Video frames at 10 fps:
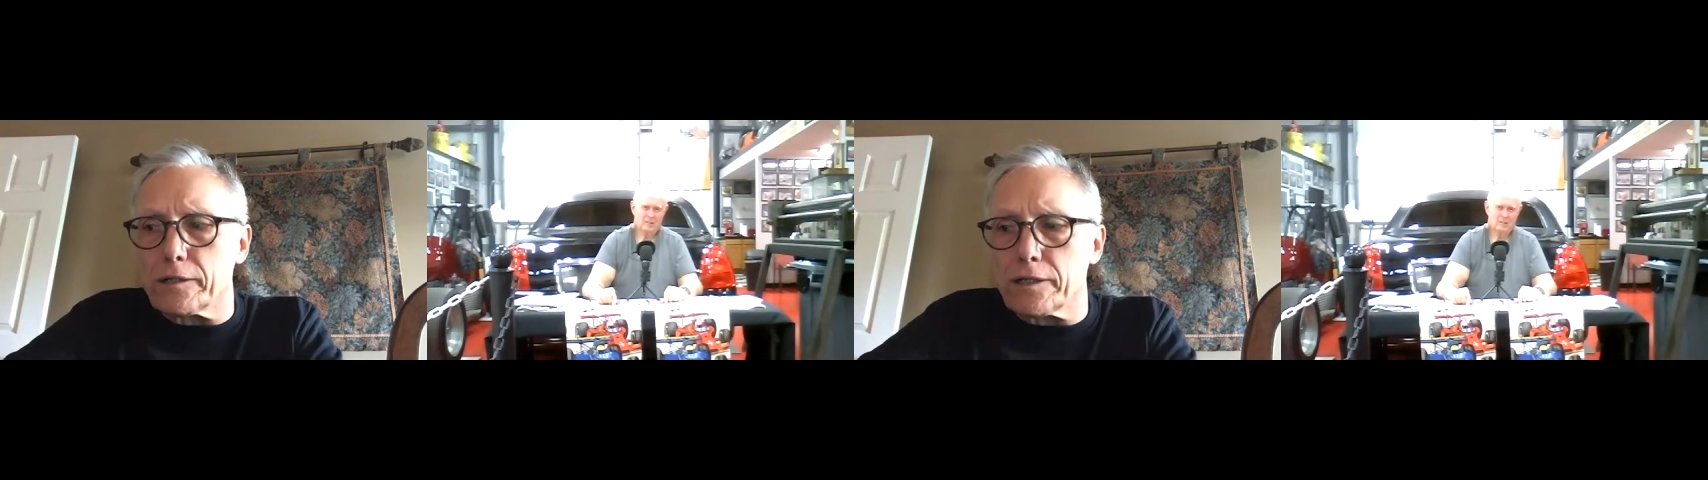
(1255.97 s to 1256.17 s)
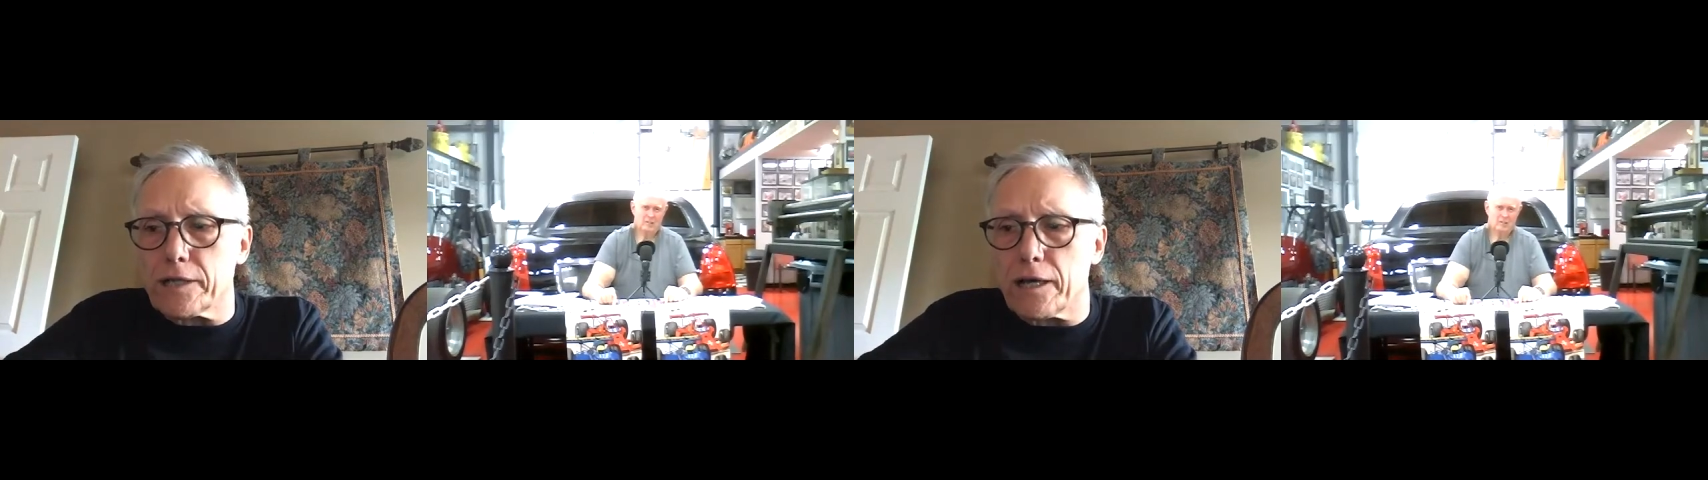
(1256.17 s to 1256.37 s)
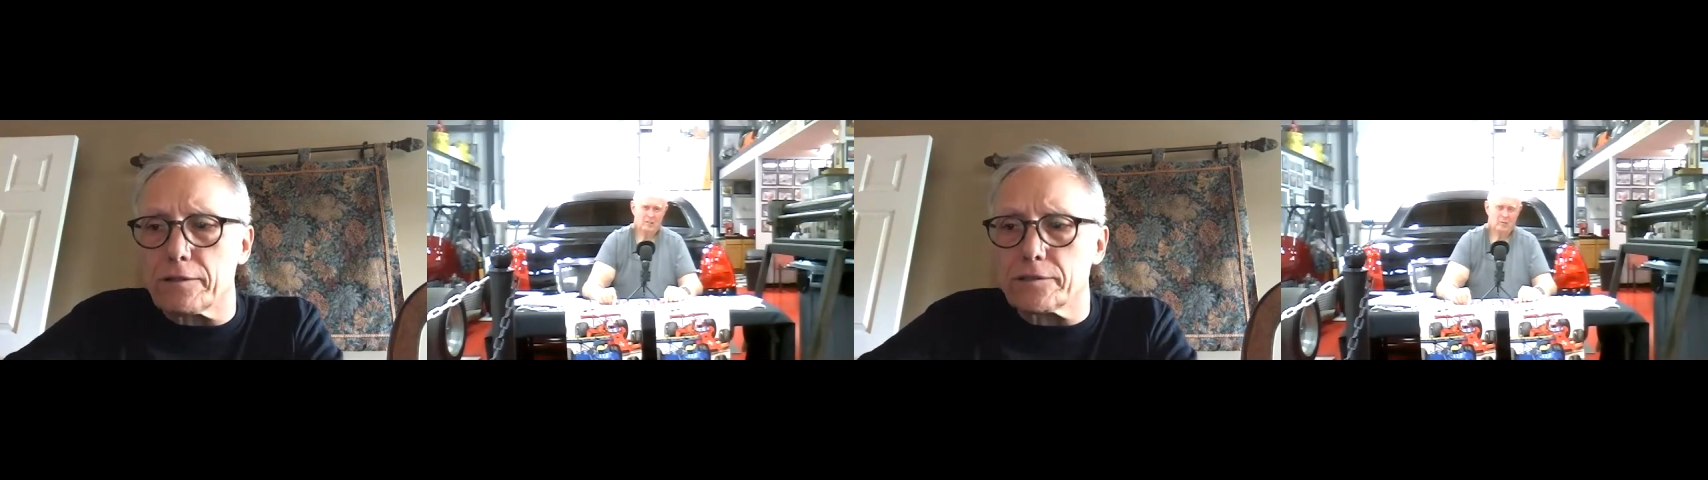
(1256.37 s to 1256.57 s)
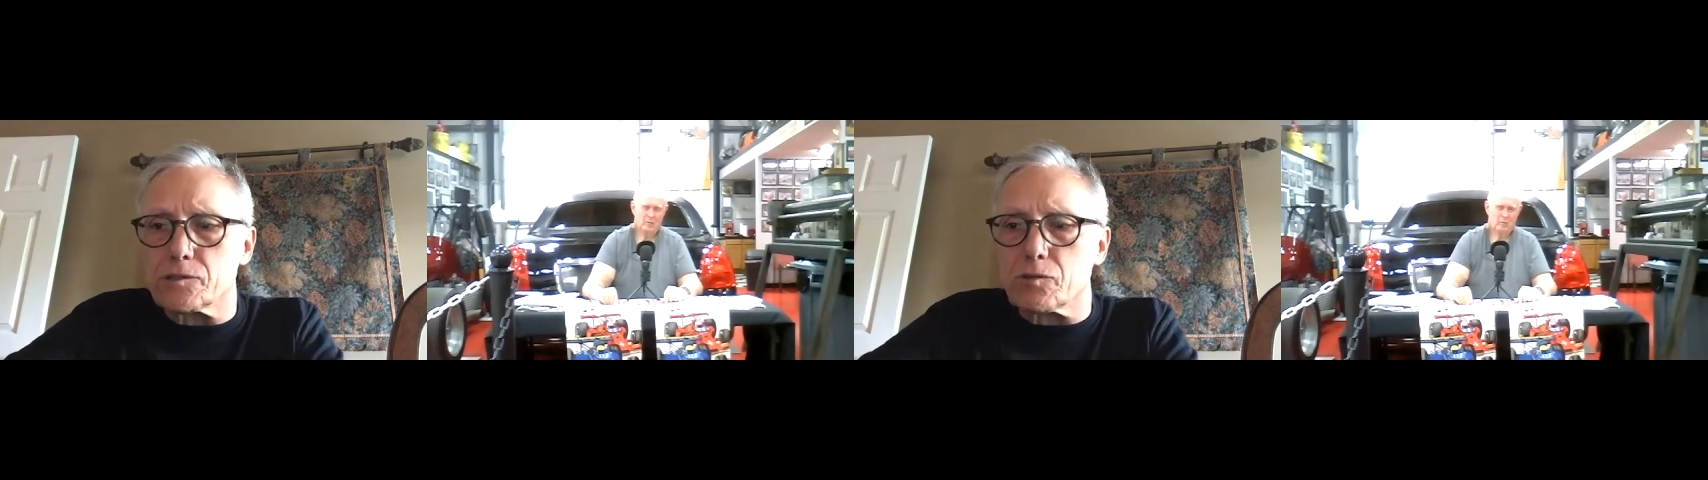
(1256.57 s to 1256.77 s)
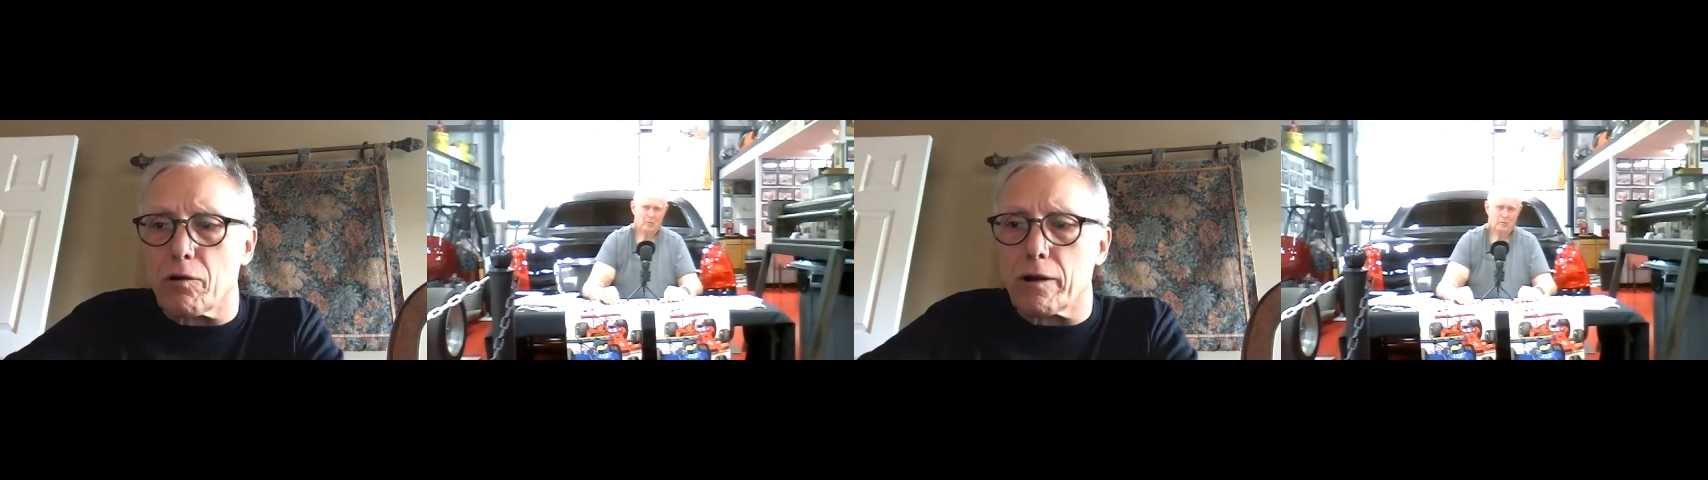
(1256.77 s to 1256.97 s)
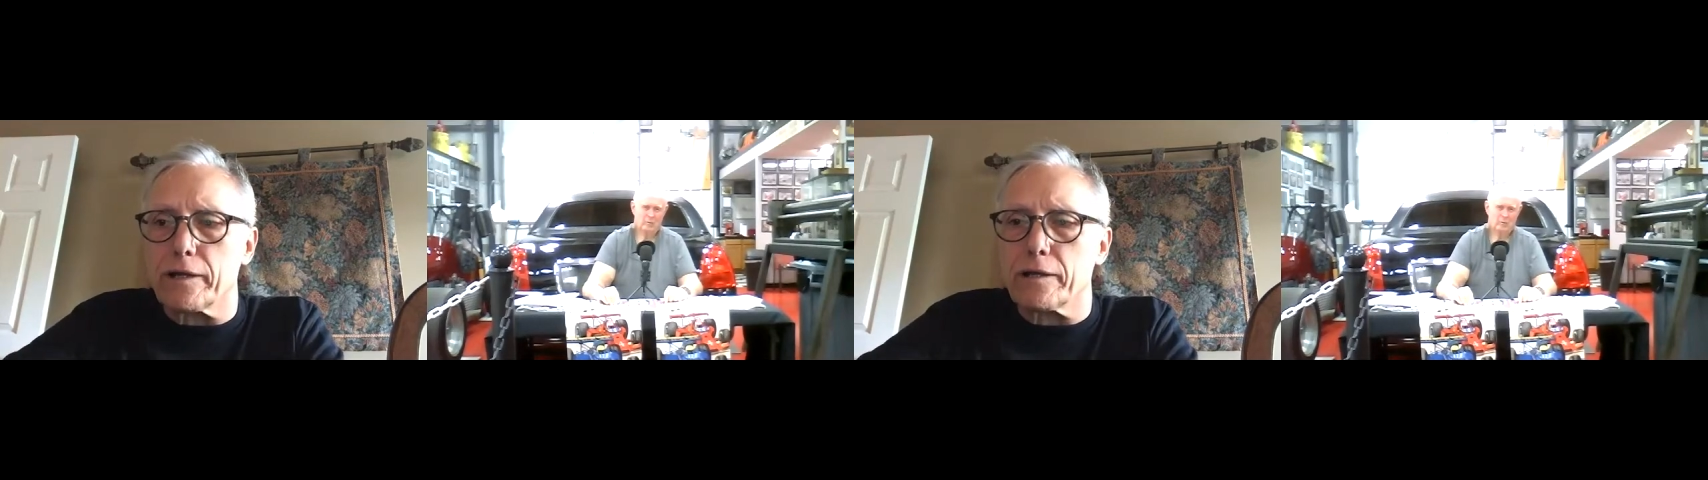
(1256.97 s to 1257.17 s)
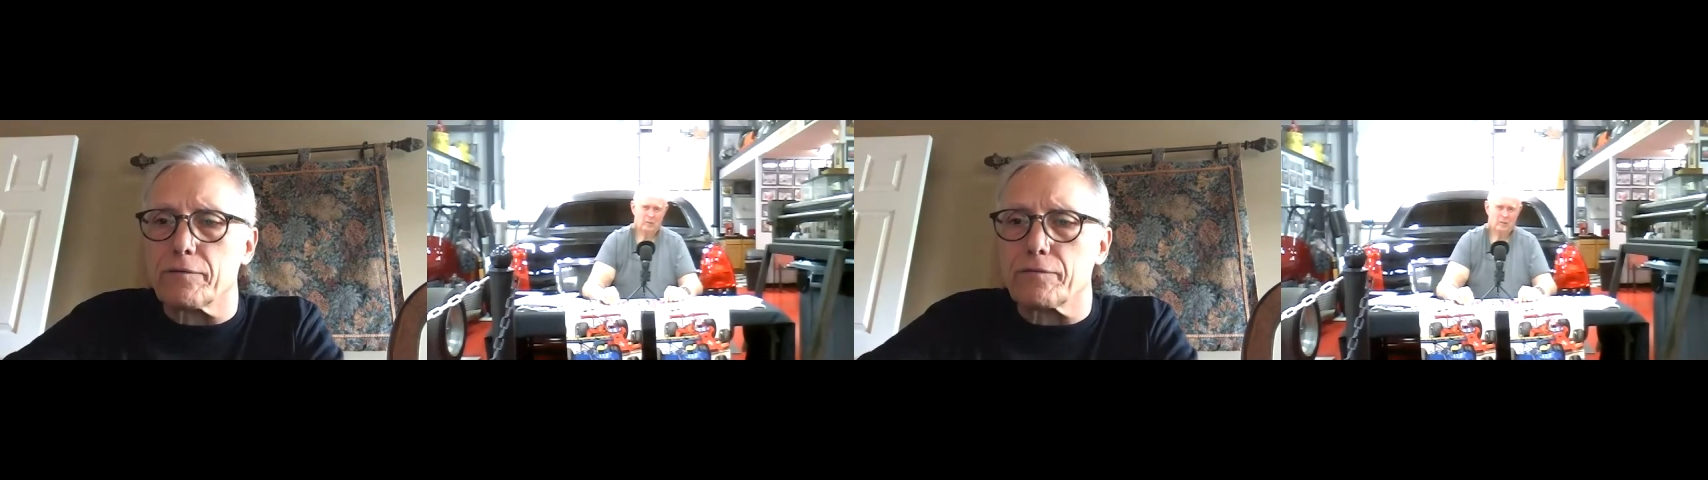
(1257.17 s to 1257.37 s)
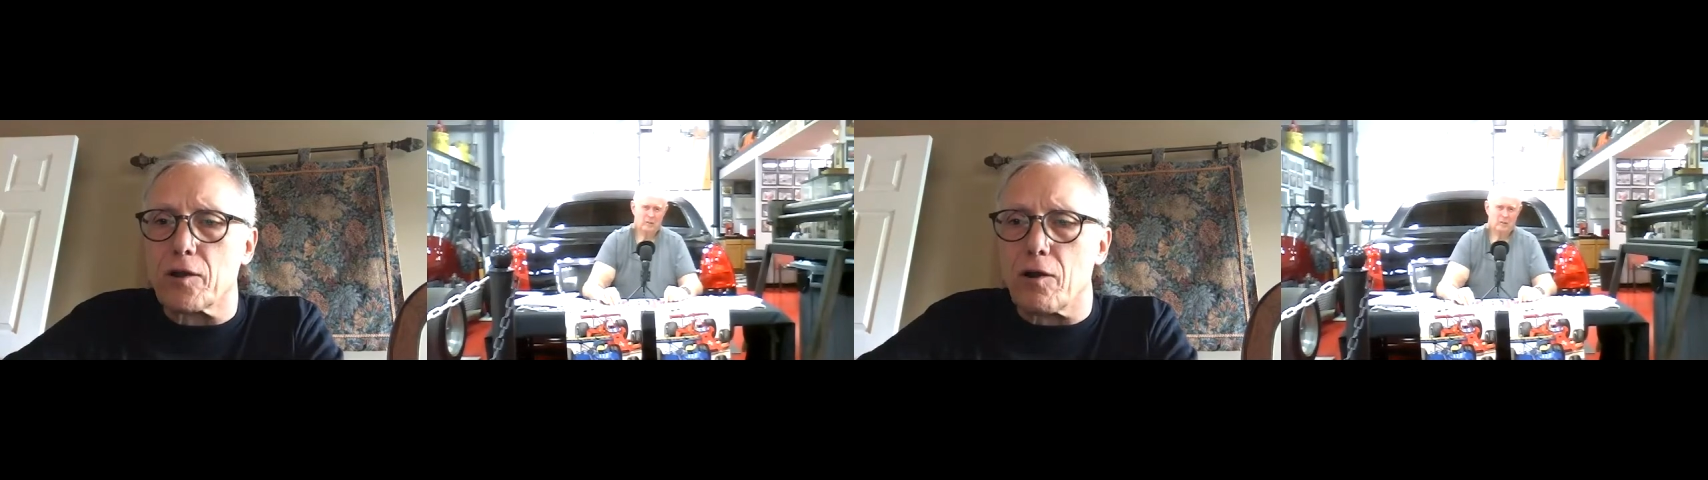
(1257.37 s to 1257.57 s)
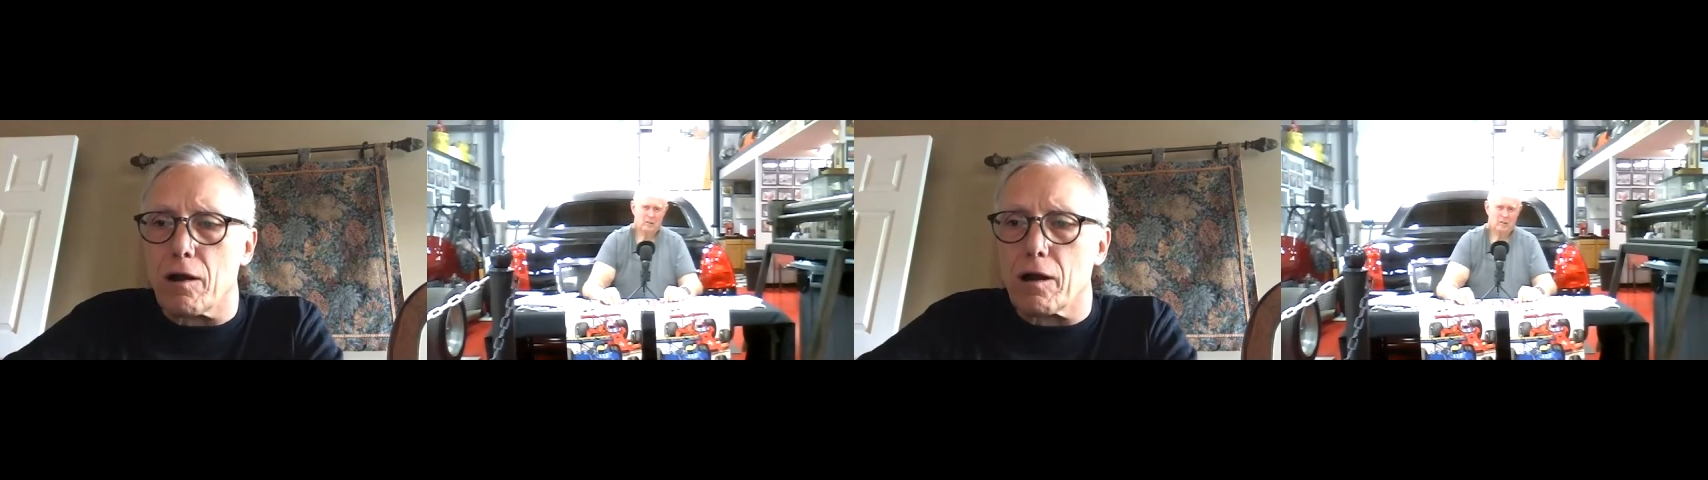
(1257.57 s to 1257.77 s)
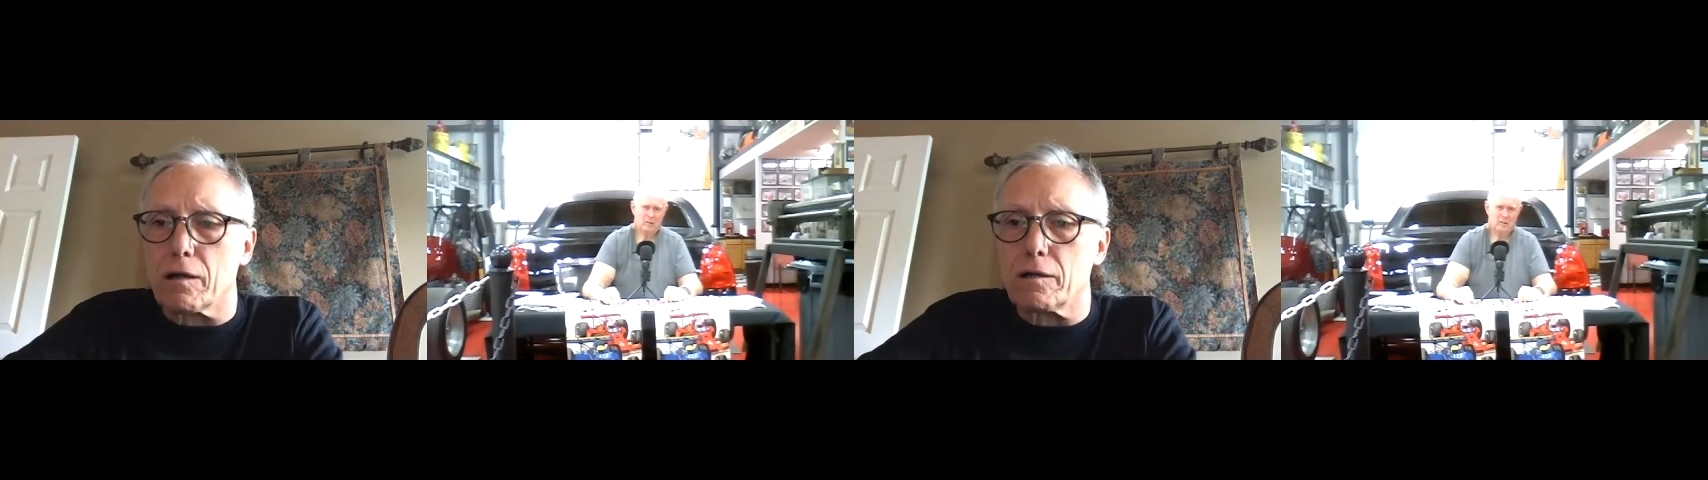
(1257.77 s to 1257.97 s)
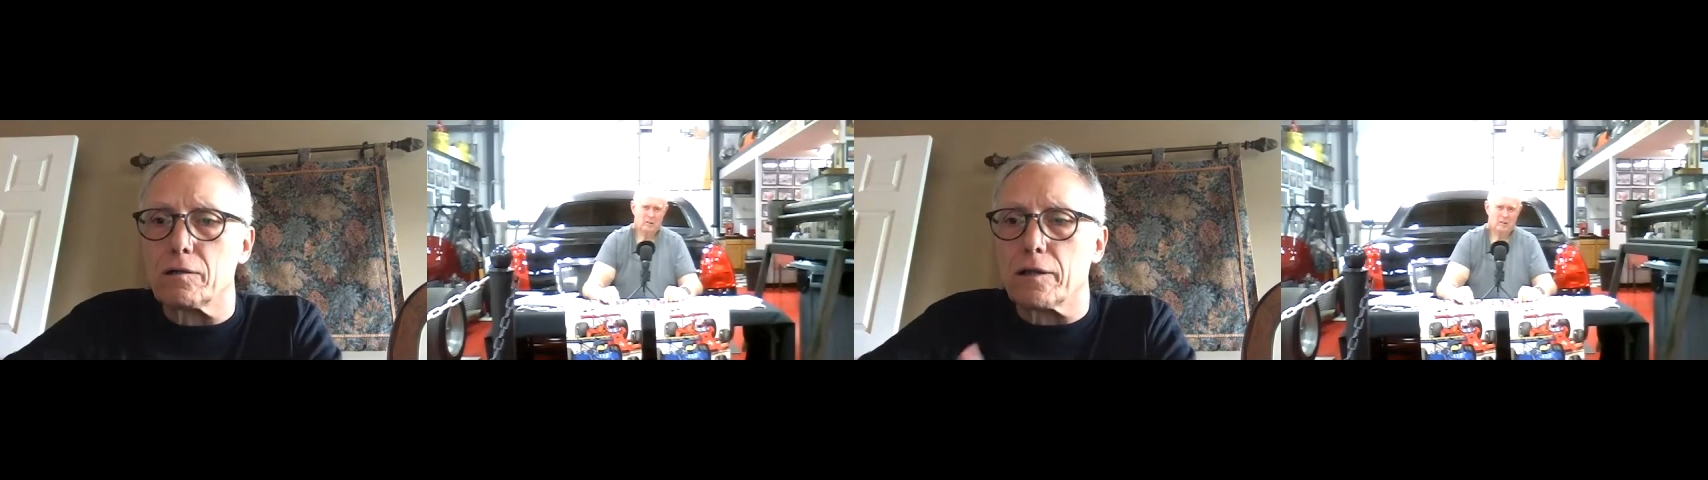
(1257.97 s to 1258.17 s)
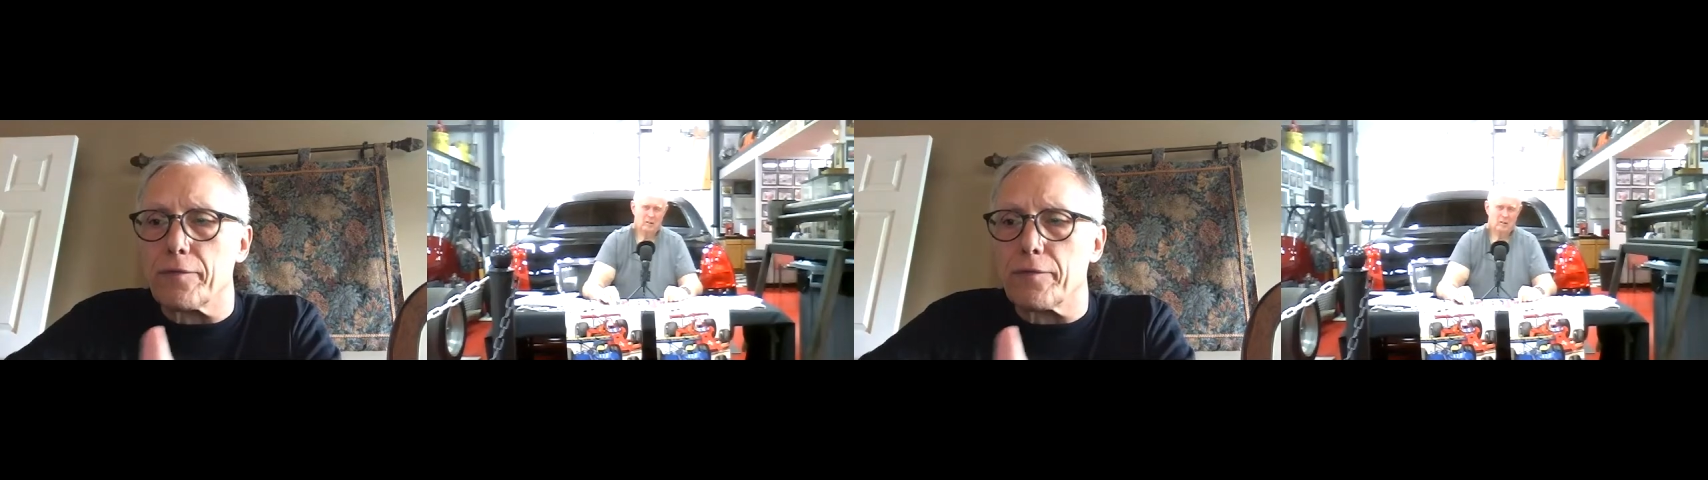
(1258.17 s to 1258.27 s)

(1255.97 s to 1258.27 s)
to tell the story of Carl,